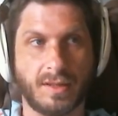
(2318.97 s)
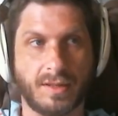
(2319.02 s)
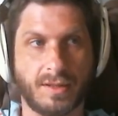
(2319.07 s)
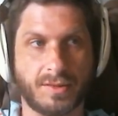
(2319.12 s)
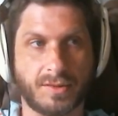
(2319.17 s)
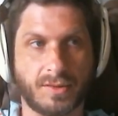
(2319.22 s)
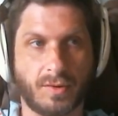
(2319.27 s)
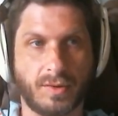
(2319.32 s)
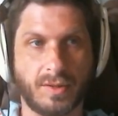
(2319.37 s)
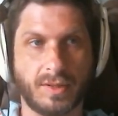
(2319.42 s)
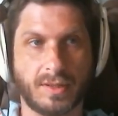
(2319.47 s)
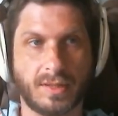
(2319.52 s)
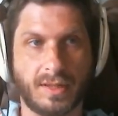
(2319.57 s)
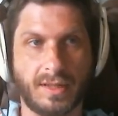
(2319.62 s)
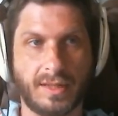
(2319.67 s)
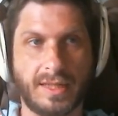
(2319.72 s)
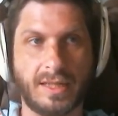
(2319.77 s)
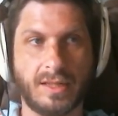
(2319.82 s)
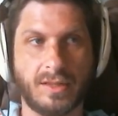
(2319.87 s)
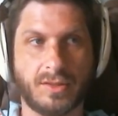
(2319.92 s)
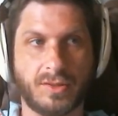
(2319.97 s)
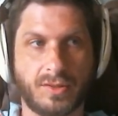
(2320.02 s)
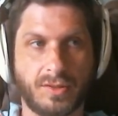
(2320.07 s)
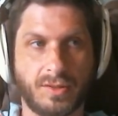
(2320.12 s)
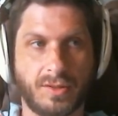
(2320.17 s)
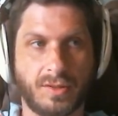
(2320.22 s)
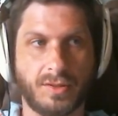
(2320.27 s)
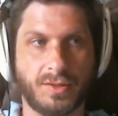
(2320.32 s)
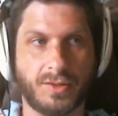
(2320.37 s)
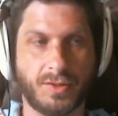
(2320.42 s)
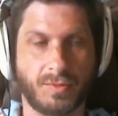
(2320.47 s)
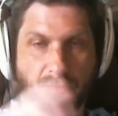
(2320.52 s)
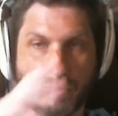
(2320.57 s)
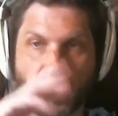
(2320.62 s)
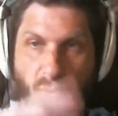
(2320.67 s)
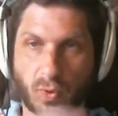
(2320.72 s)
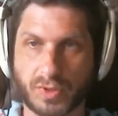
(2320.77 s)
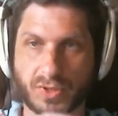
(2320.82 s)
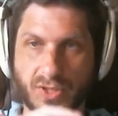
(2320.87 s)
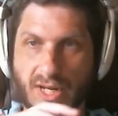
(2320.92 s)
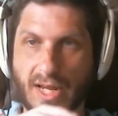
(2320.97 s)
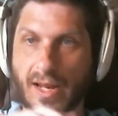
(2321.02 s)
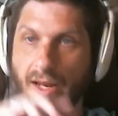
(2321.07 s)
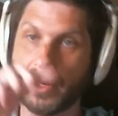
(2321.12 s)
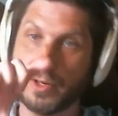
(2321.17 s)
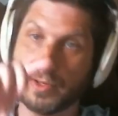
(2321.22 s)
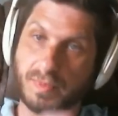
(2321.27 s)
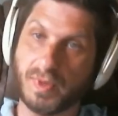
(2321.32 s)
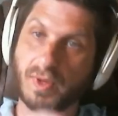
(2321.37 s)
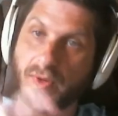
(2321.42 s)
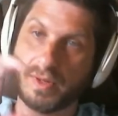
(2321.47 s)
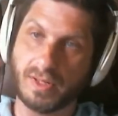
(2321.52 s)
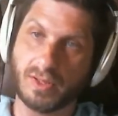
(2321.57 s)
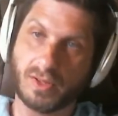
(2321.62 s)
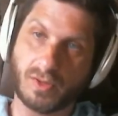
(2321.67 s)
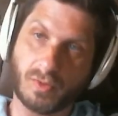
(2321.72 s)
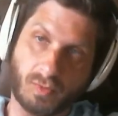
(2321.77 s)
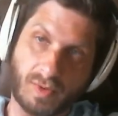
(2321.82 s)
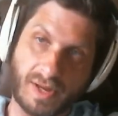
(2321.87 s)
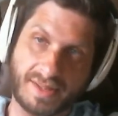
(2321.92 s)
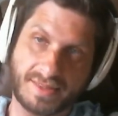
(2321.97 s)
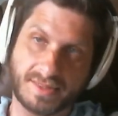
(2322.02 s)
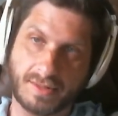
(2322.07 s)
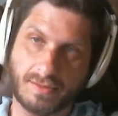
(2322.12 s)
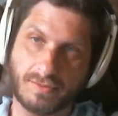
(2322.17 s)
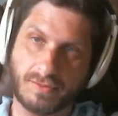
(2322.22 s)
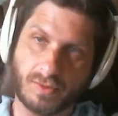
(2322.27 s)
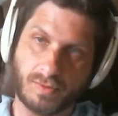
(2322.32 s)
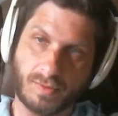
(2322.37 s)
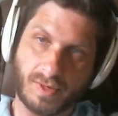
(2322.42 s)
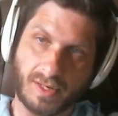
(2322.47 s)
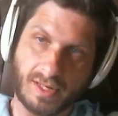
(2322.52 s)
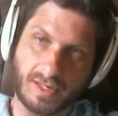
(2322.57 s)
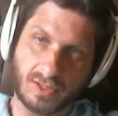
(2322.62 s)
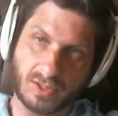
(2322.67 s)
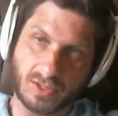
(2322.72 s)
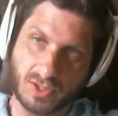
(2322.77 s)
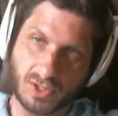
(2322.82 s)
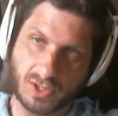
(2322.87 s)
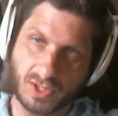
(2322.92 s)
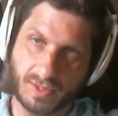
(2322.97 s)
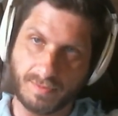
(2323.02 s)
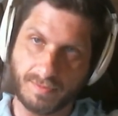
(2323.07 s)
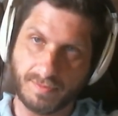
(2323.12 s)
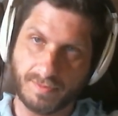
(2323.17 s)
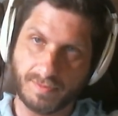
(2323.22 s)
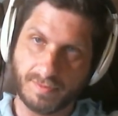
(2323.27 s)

that's going to lead to more challenge building the rest of the relationship.